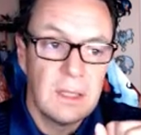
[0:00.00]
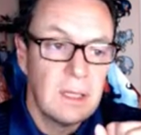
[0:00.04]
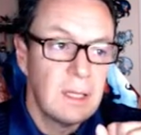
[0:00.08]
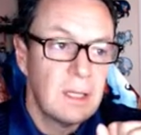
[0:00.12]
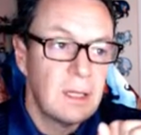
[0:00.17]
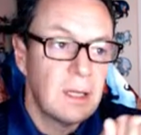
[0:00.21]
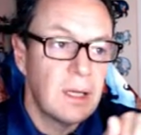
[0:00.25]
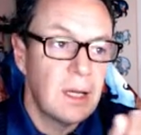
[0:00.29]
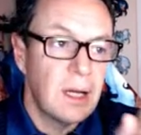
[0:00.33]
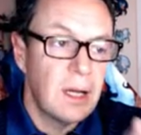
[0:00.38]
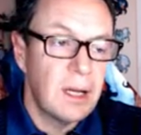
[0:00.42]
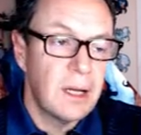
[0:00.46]

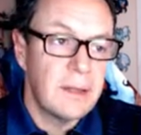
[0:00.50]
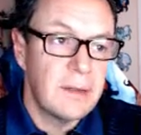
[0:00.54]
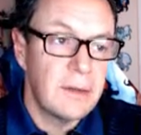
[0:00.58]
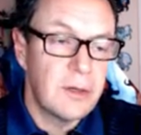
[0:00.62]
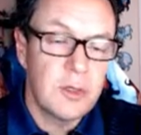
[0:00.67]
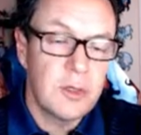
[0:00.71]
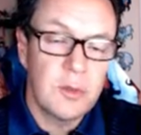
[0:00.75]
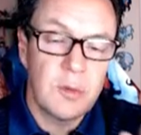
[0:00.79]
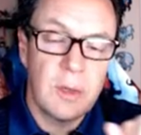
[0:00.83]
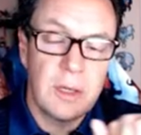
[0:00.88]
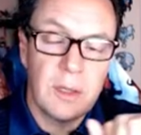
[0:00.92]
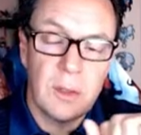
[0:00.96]
Uh, there's
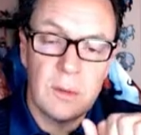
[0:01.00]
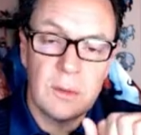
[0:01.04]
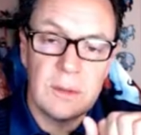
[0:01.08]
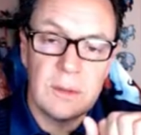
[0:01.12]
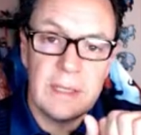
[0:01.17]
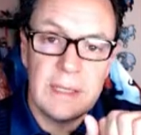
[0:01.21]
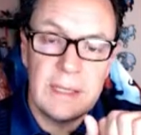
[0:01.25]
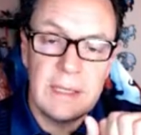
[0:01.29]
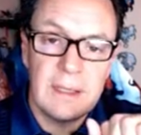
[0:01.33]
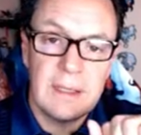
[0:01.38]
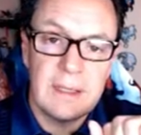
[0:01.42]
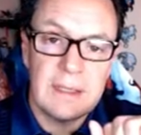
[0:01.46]
one old lady
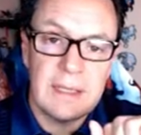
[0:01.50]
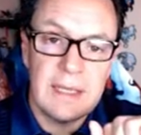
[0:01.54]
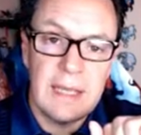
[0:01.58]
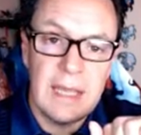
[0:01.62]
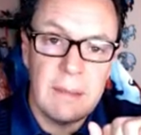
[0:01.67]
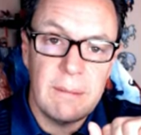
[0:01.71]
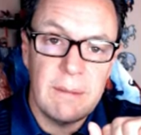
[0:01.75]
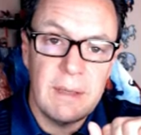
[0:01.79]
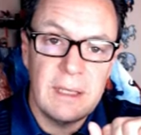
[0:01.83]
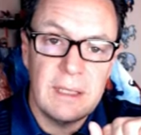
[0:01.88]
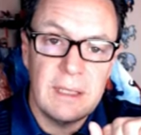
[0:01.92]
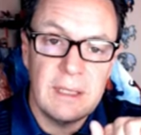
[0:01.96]
that came in
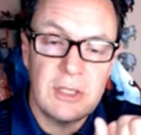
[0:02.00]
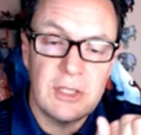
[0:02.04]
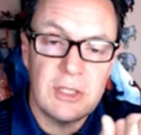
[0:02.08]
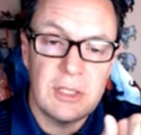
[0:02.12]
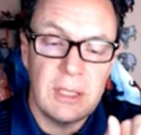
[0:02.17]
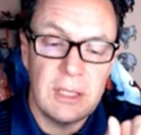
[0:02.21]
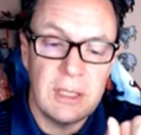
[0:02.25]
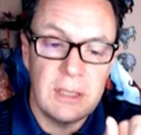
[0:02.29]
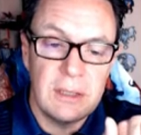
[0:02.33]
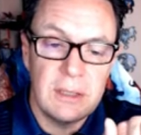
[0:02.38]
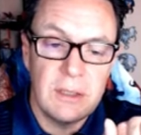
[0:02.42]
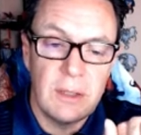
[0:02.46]
and she
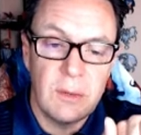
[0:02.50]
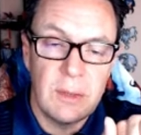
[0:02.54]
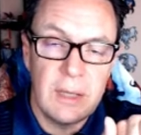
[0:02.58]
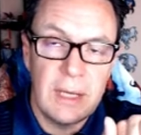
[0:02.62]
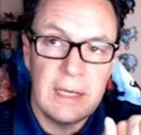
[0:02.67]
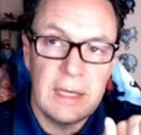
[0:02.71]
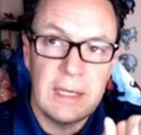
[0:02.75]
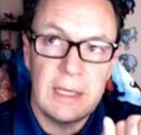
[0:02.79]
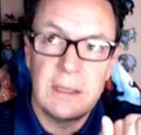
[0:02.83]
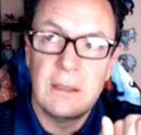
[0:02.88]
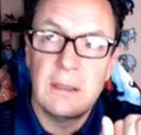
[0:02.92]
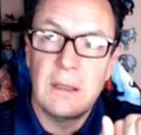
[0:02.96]

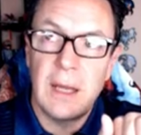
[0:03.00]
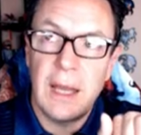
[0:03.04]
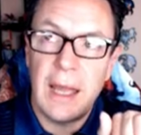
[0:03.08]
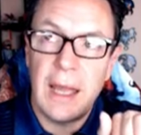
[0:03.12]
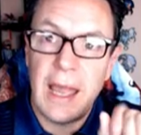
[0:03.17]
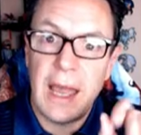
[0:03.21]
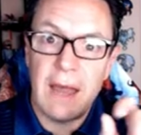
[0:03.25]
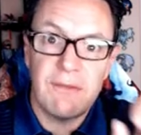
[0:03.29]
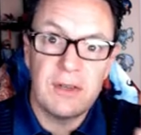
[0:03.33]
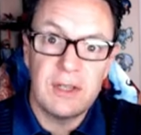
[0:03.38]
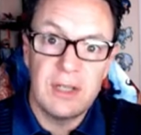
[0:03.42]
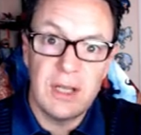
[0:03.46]
donated a half a
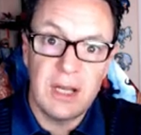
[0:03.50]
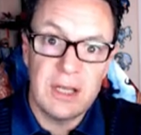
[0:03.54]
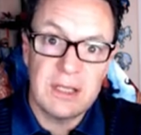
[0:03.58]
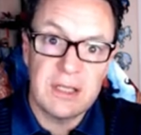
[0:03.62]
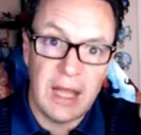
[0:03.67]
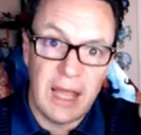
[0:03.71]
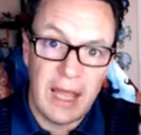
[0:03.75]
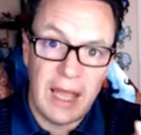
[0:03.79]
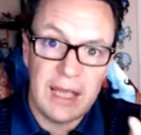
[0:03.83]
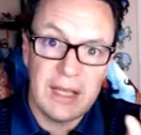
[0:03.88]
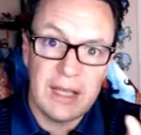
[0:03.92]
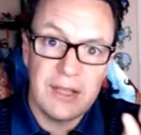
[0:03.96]
dozen
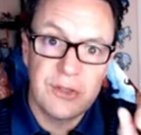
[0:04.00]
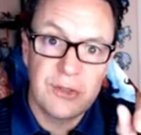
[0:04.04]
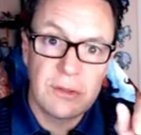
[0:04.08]
eggs.